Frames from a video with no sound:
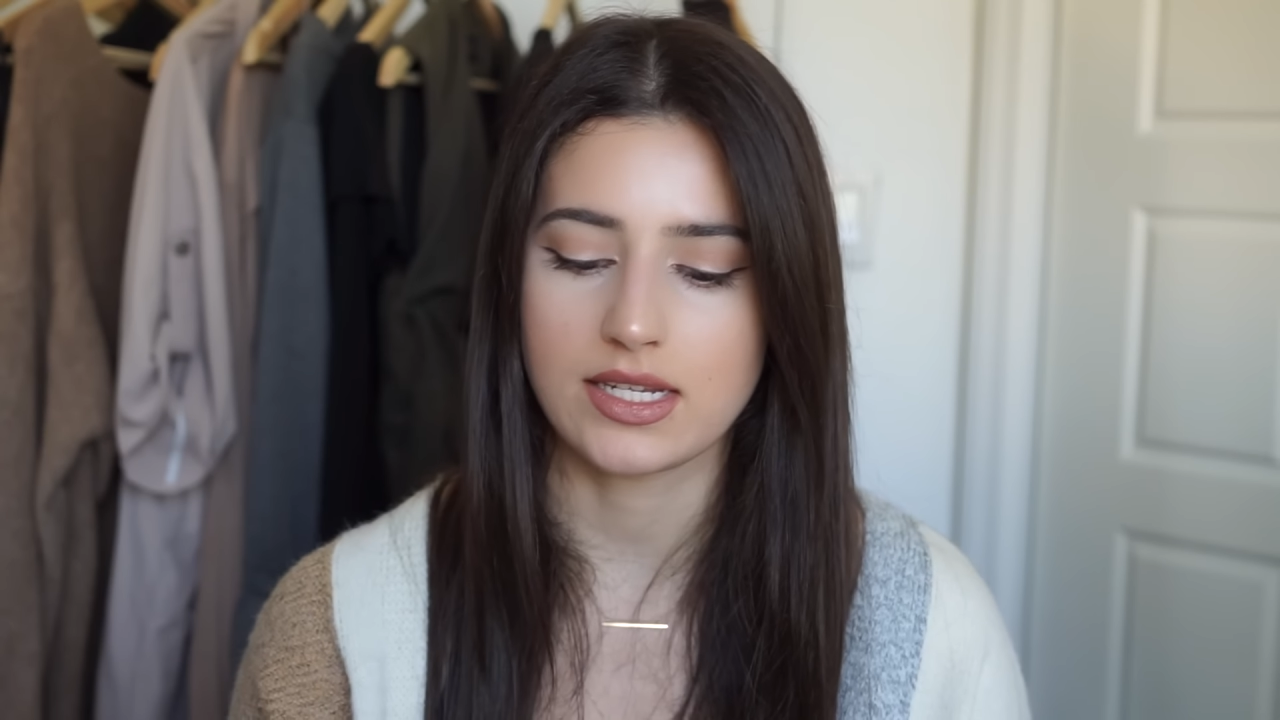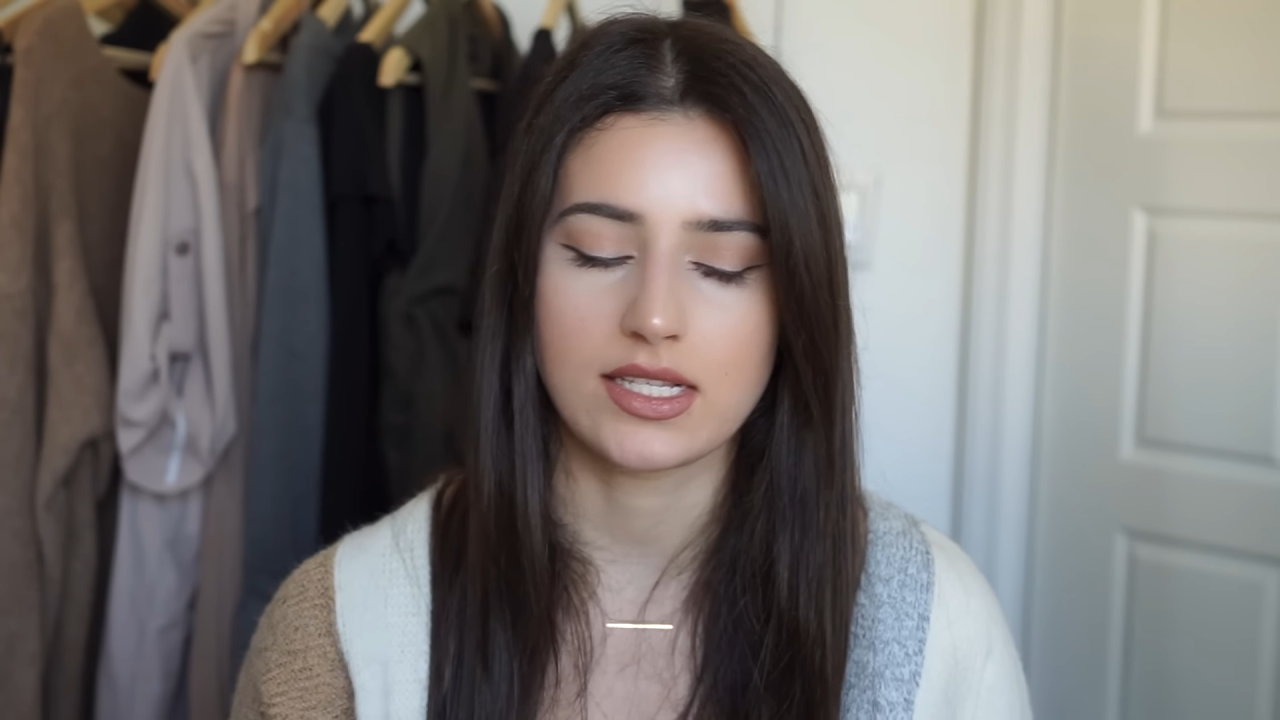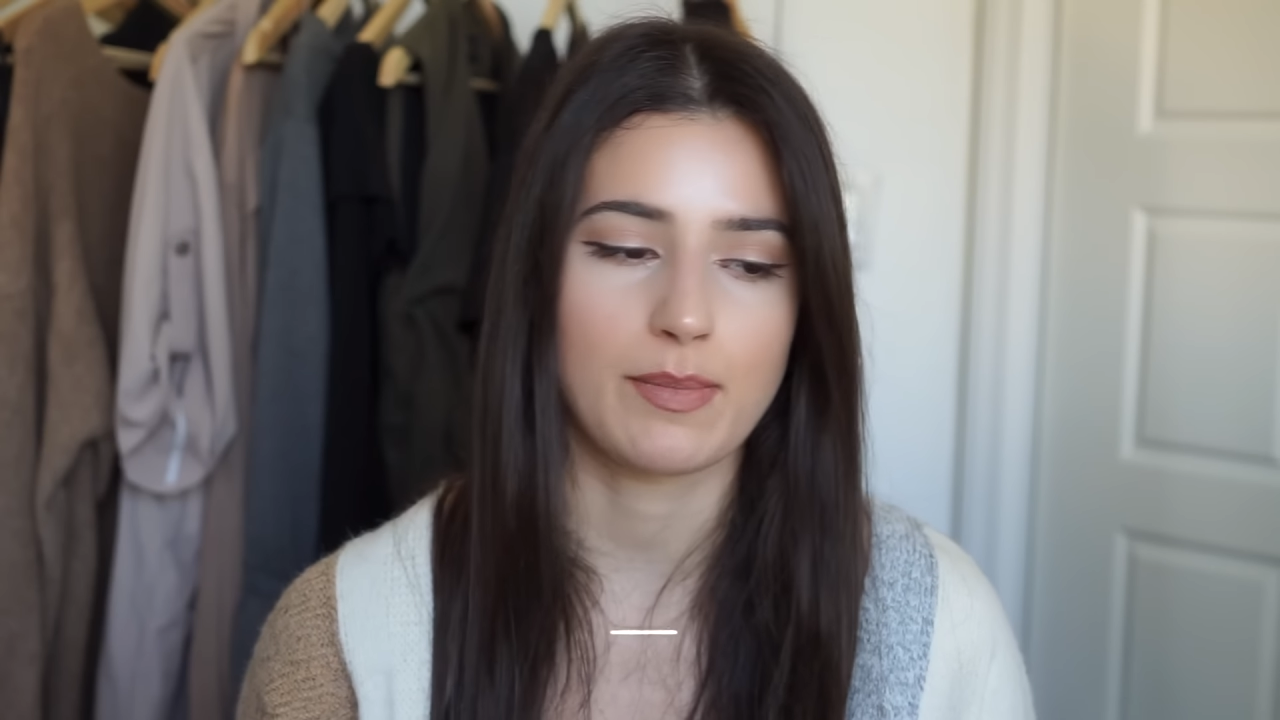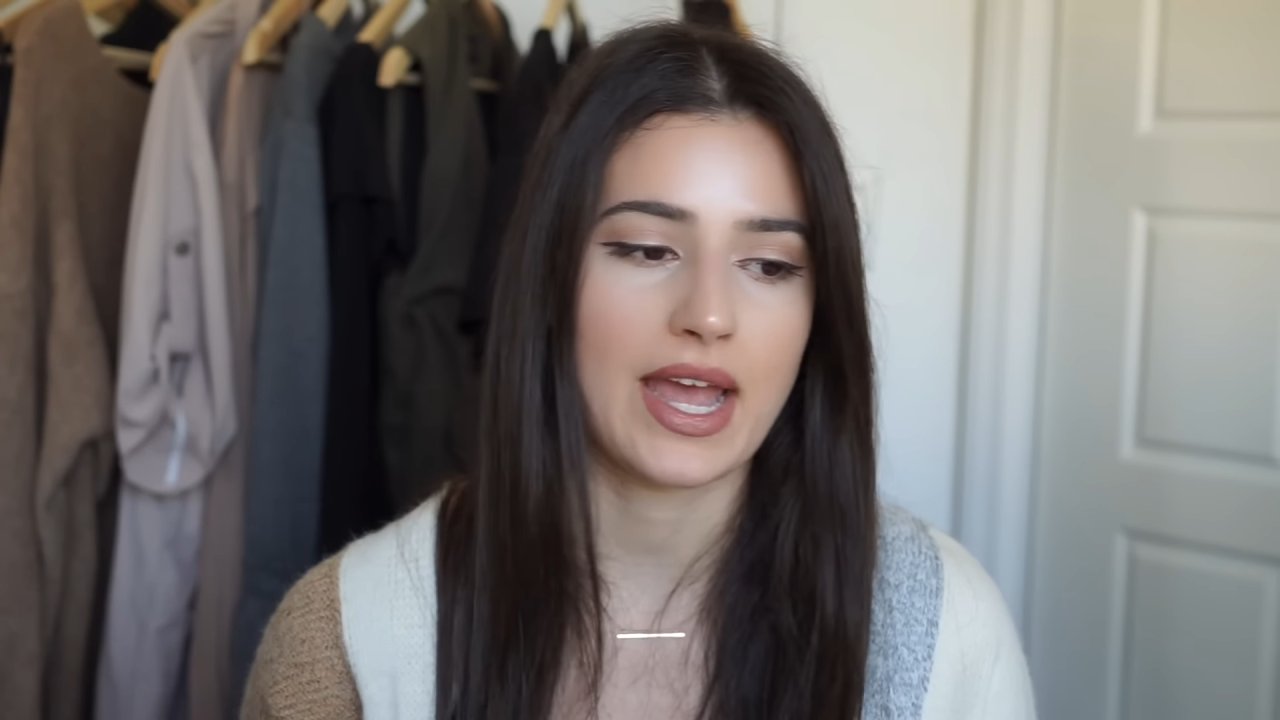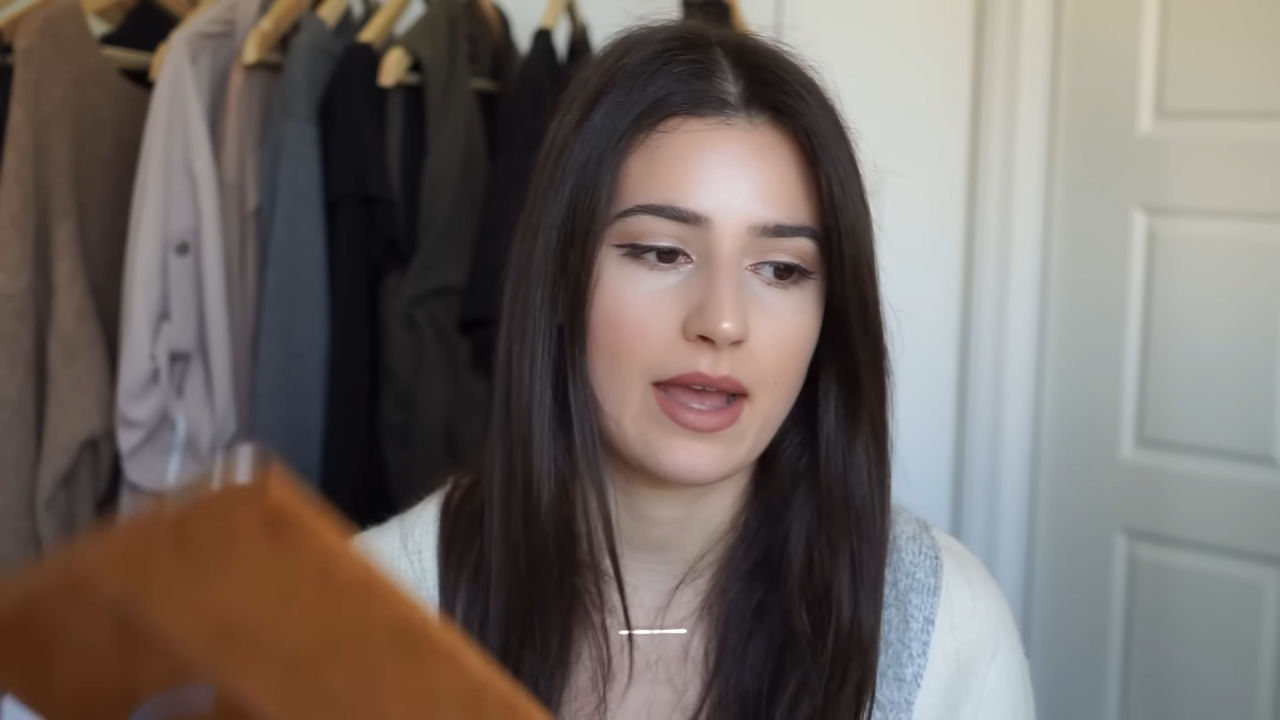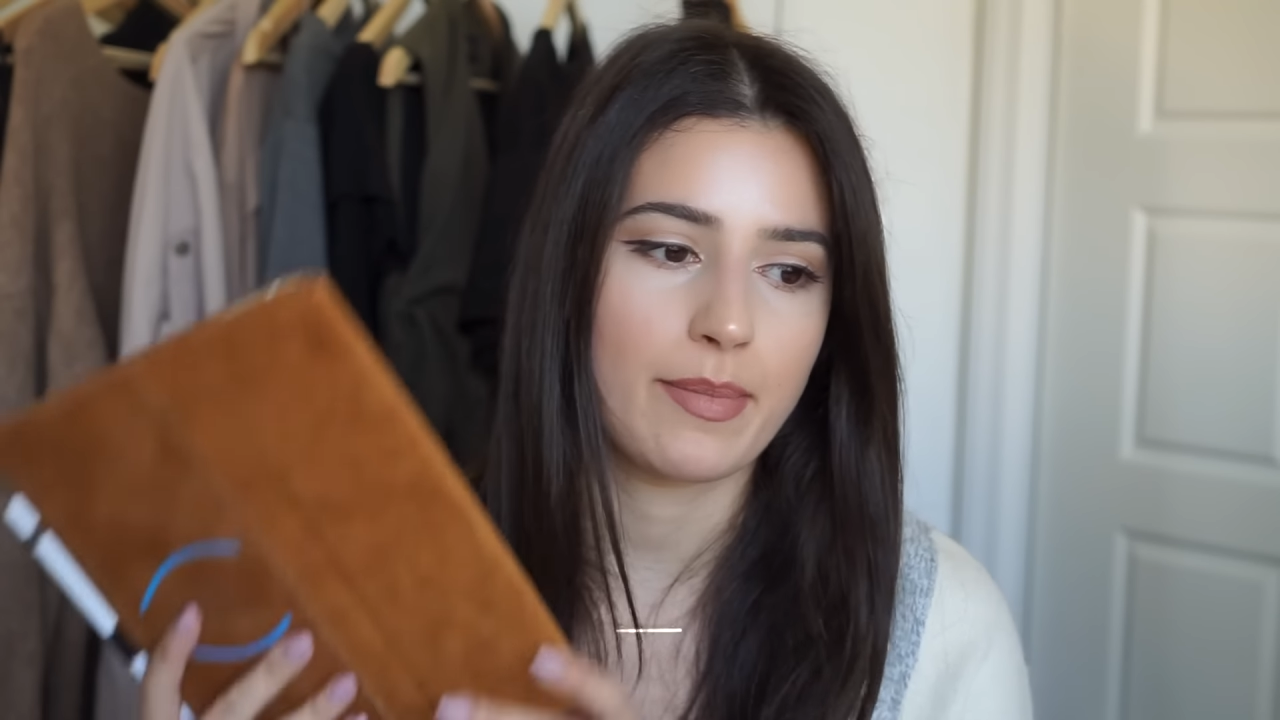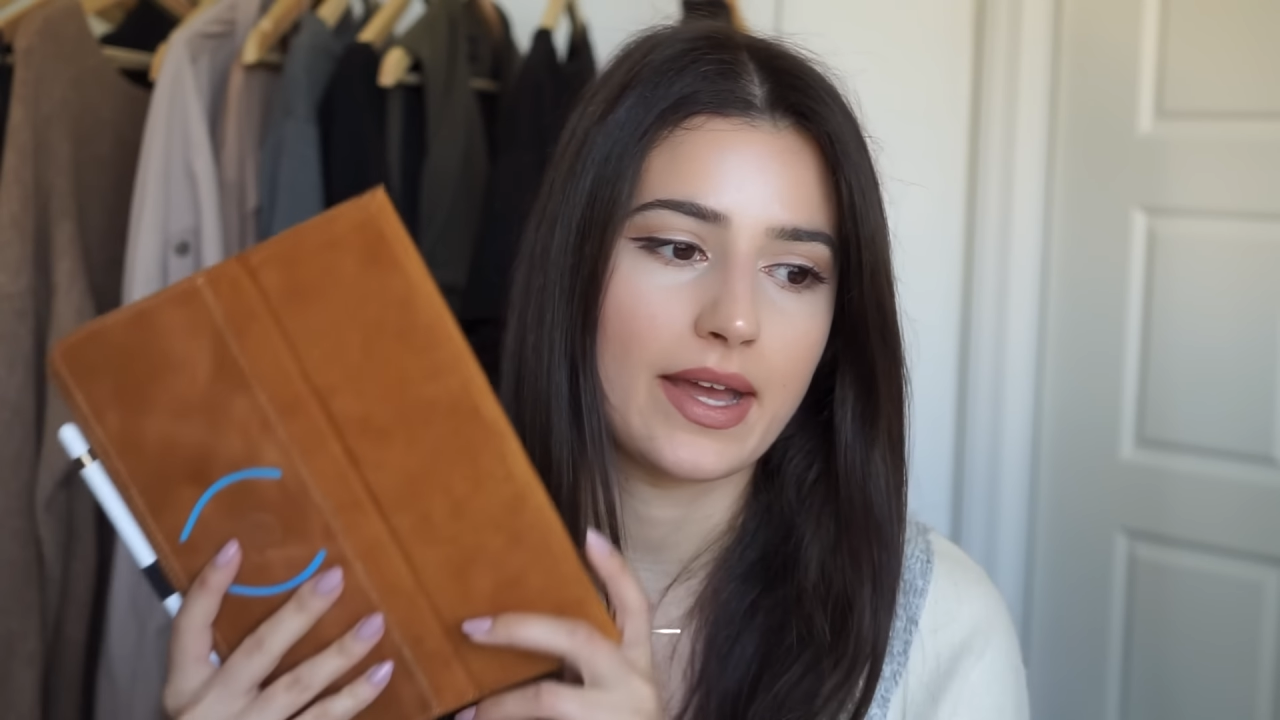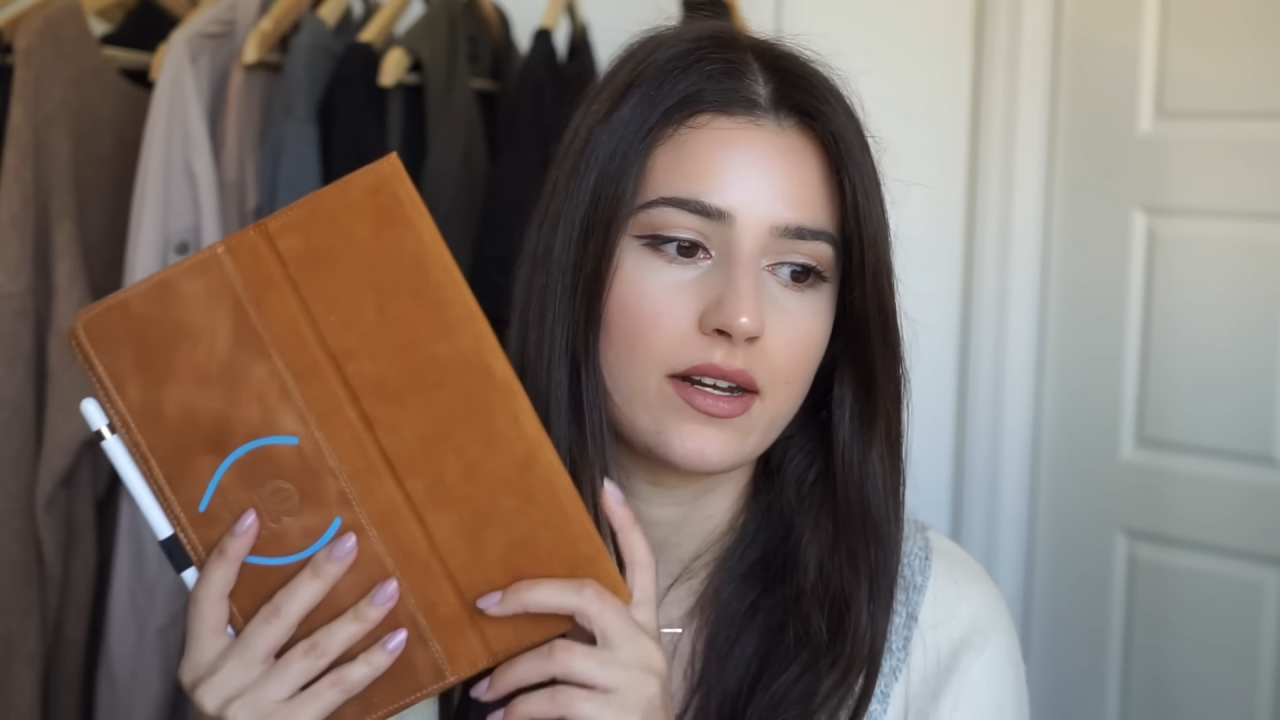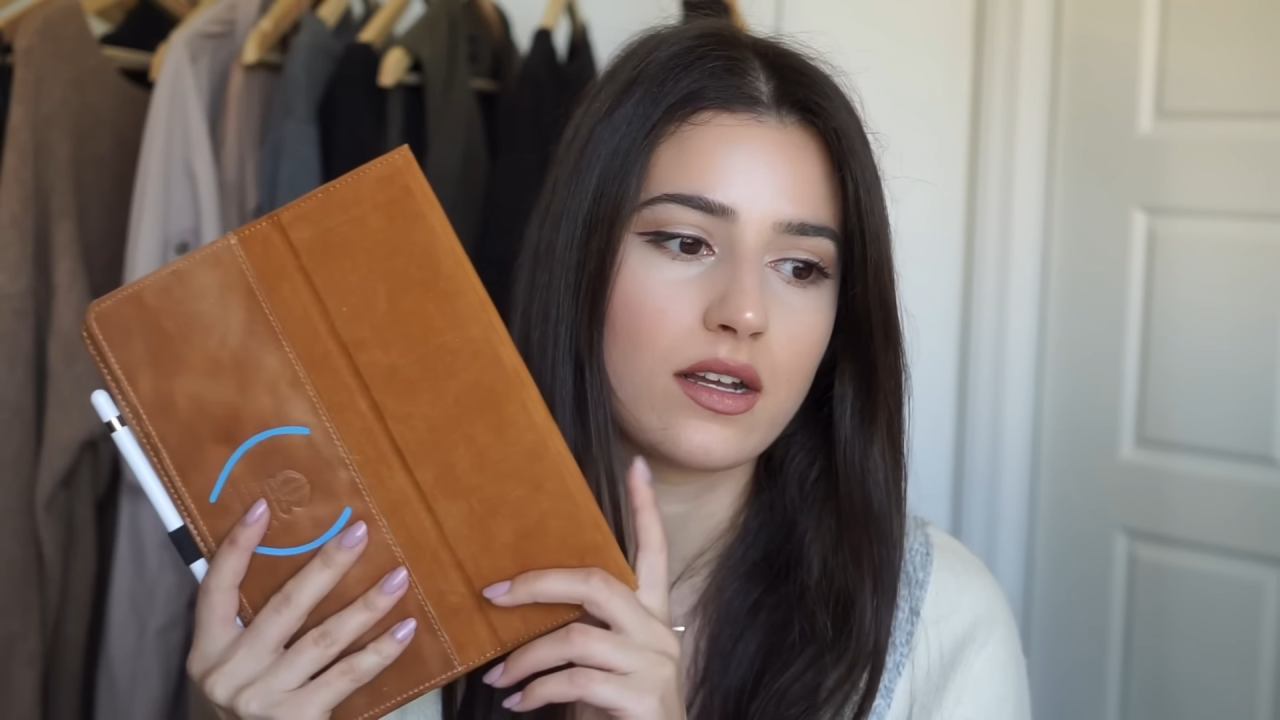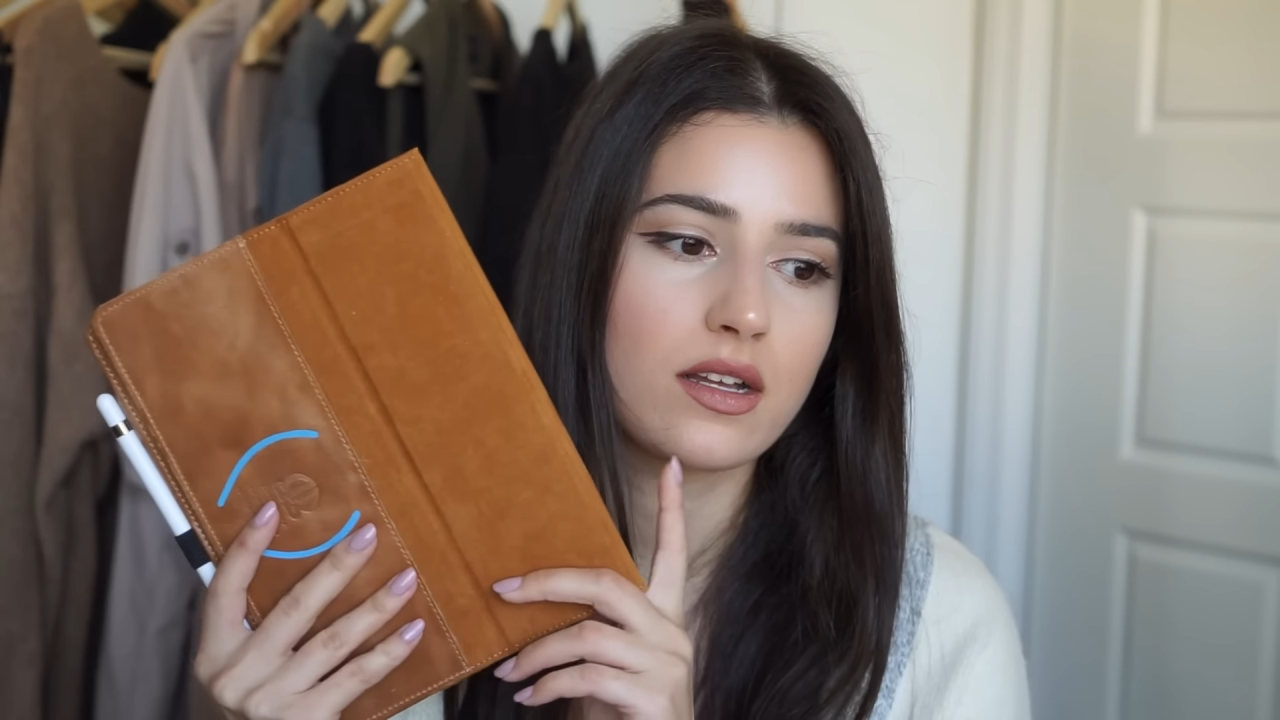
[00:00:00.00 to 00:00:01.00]
It is my
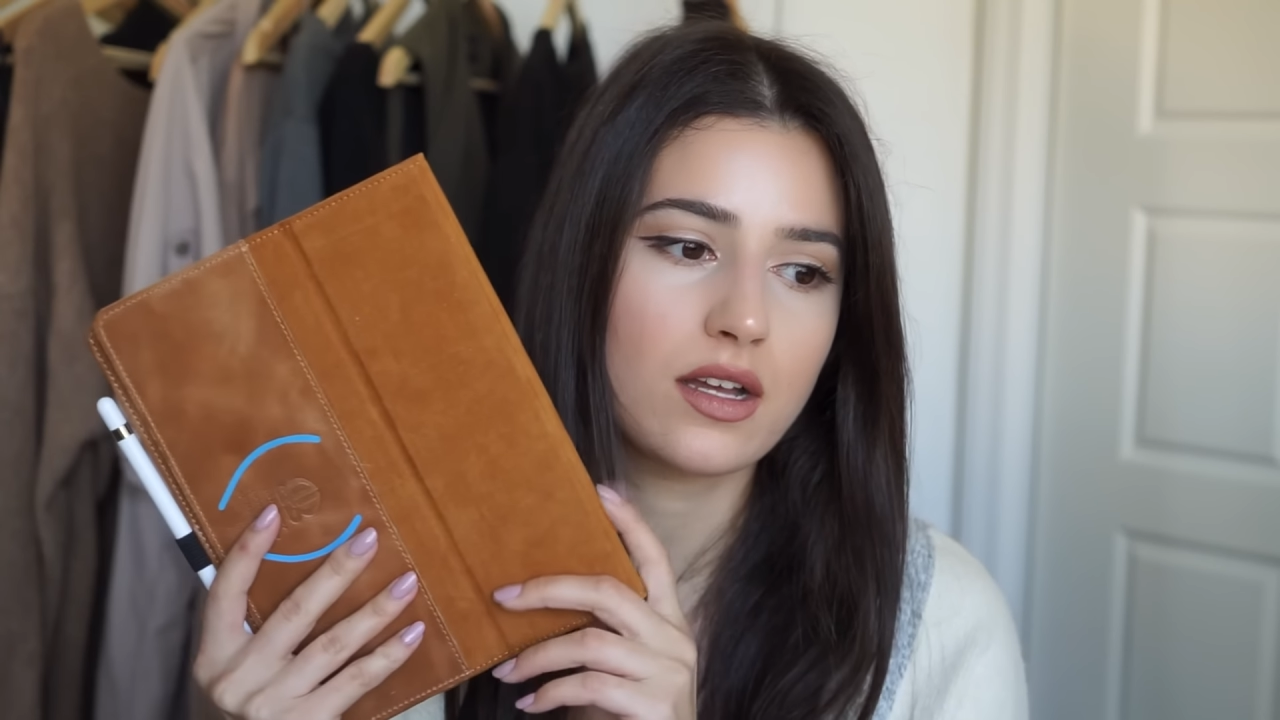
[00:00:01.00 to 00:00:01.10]
iPad